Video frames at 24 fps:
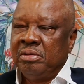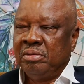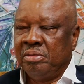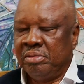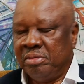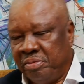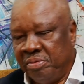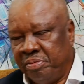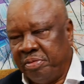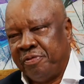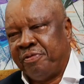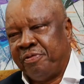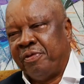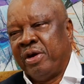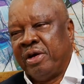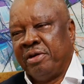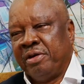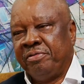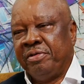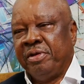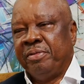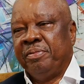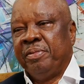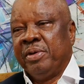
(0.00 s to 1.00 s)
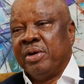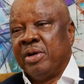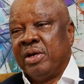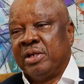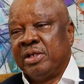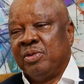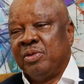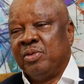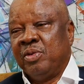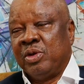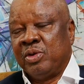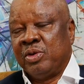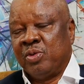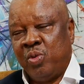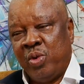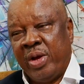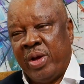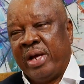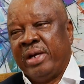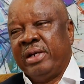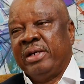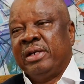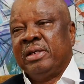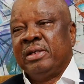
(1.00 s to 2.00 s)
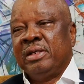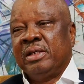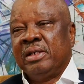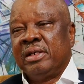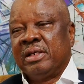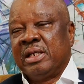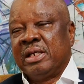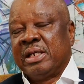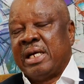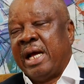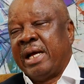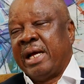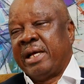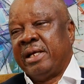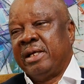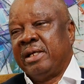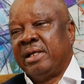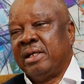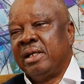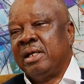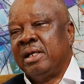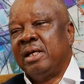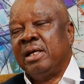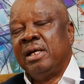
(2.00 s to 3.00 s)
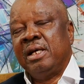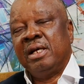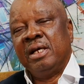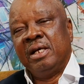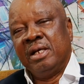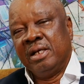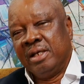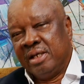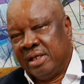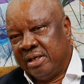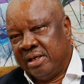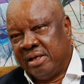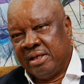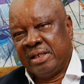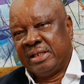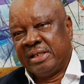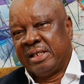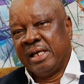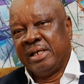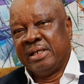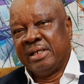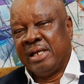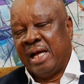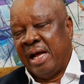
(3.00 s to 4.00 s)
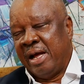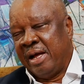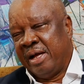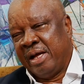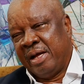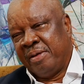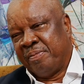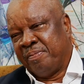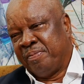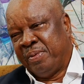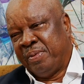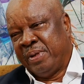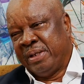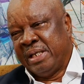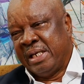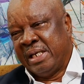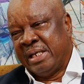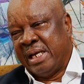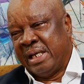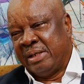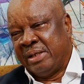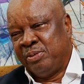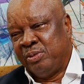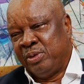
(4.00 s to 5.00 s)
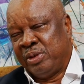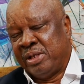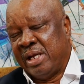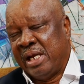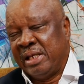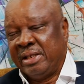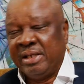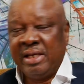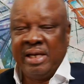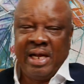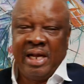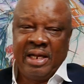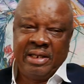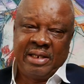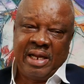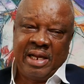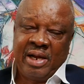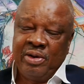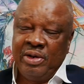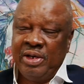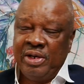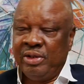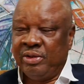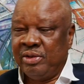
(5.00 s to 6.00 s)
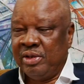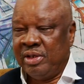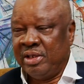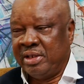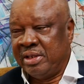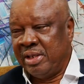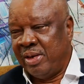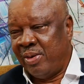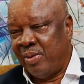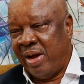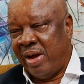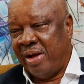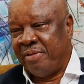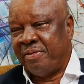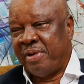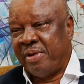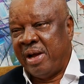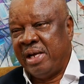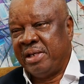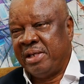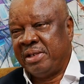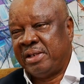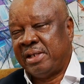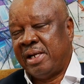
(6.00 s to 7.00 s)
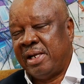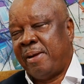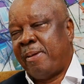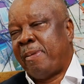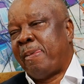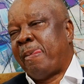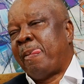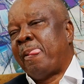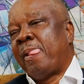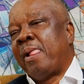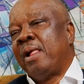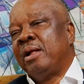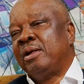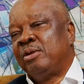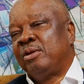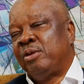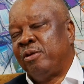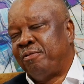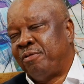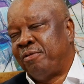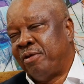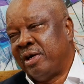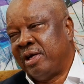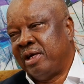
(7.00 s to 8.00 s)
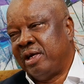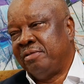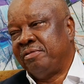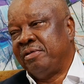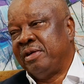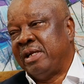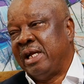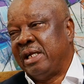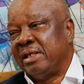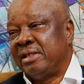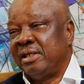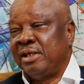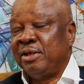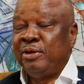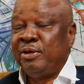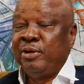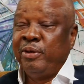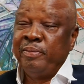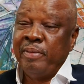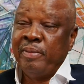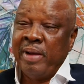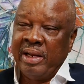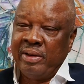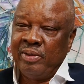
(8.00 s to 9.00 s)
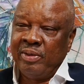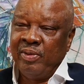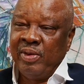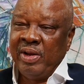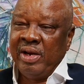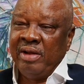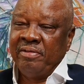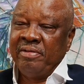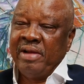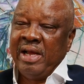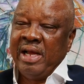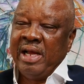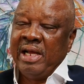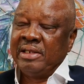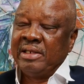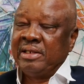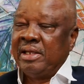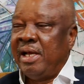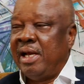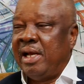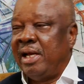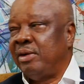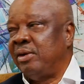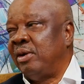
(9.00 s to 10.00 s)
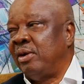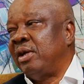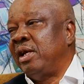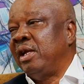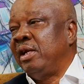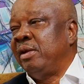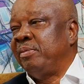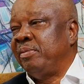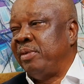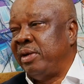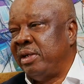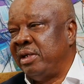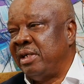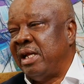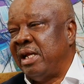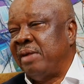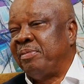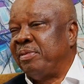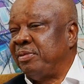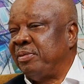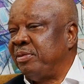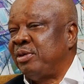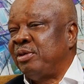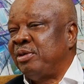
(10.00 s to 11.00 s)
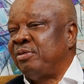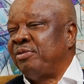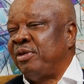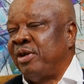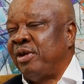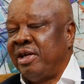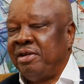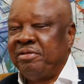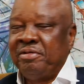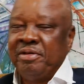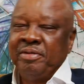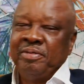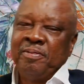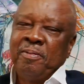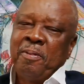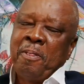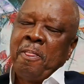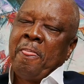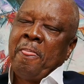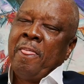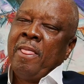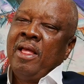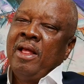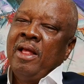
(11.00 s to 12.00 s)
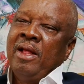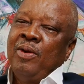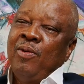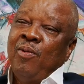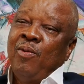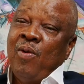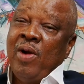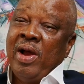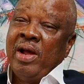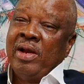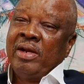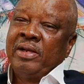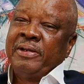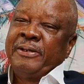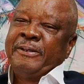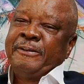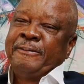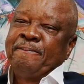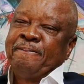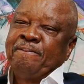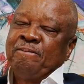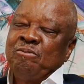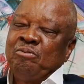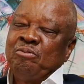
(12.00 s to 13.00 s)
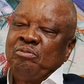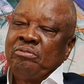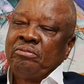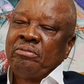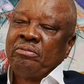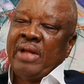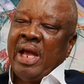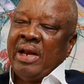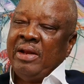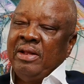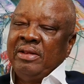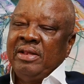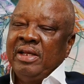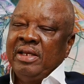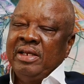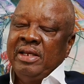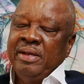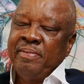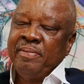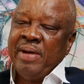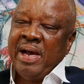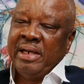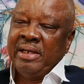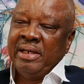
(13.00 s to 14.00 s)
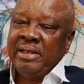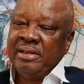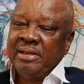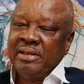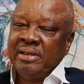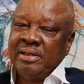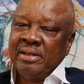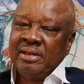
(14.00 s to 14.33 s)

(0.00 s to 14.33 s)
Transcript: be forgiven because he was wearing khaki. He said that he had pleaded with Nigerians, according to his wife Aisha, to forgive him, that he's human, wherever he has erred on anybody, that people should forgive him. Well, I don't think the man